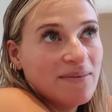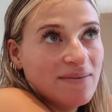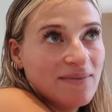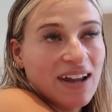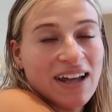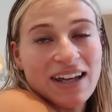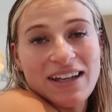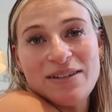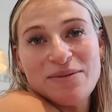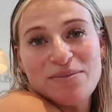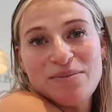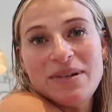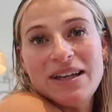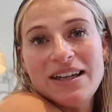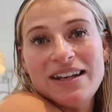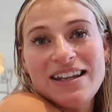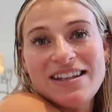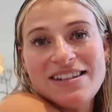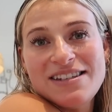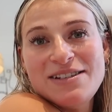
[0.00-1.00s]
like me
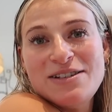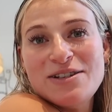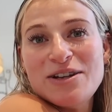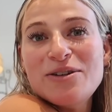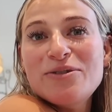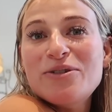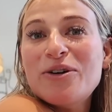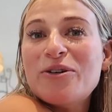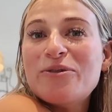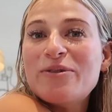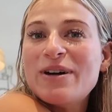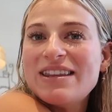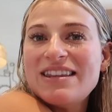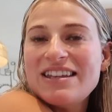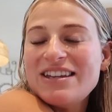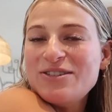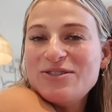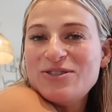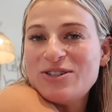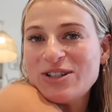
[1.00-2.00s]
and Lizzie do, or whether
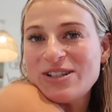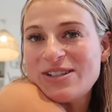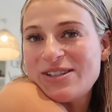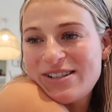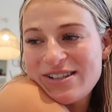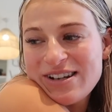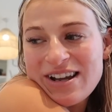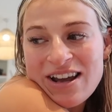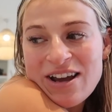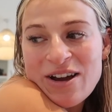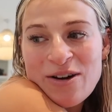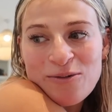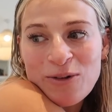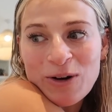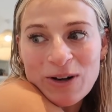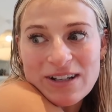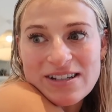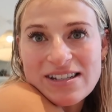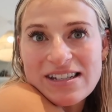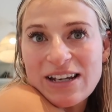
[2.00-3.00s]
you just
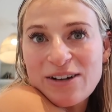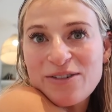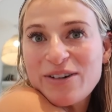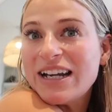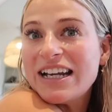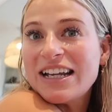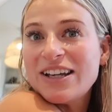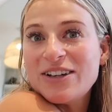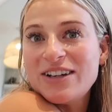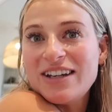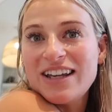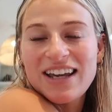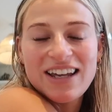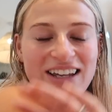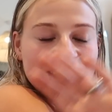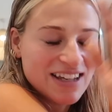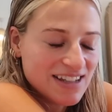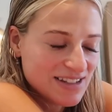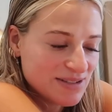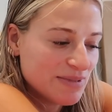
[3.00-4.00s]
want to see a really good
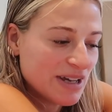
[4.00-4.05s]
gig. He's